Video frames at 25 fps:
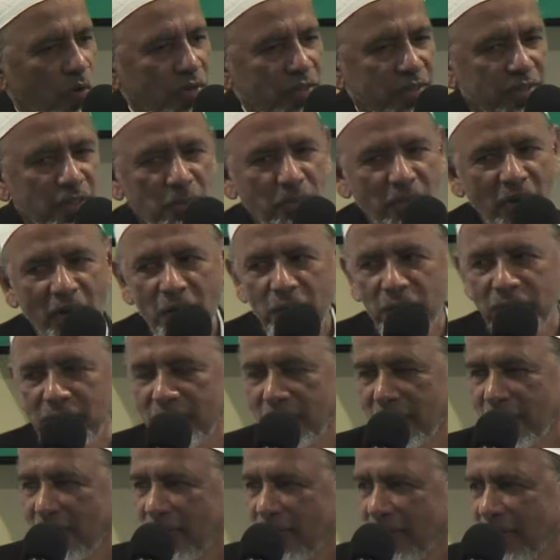
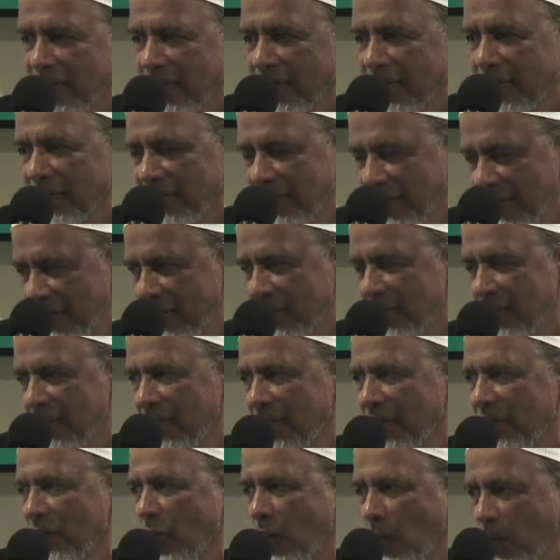about,
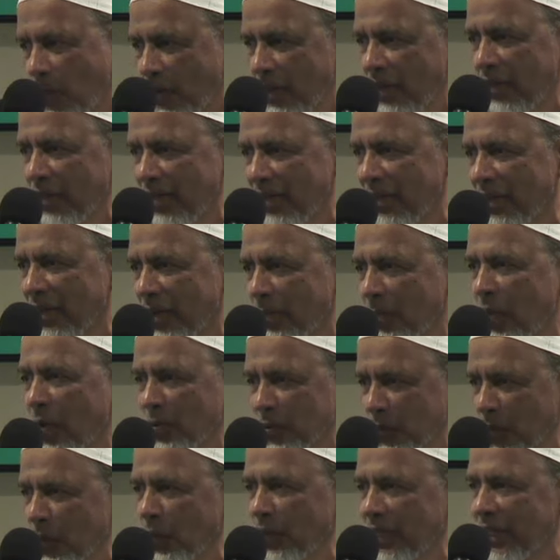they're all
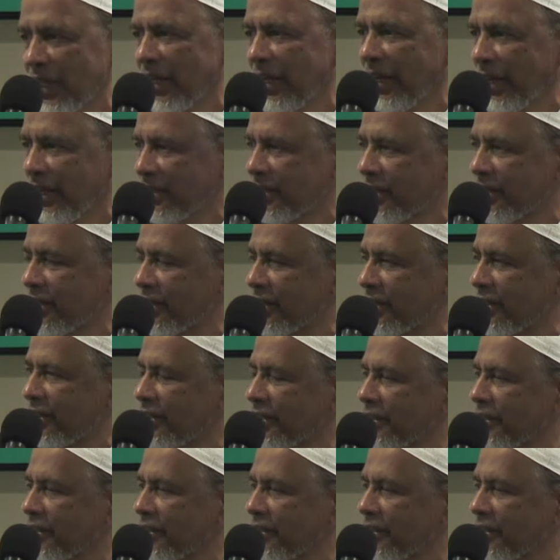about goodness.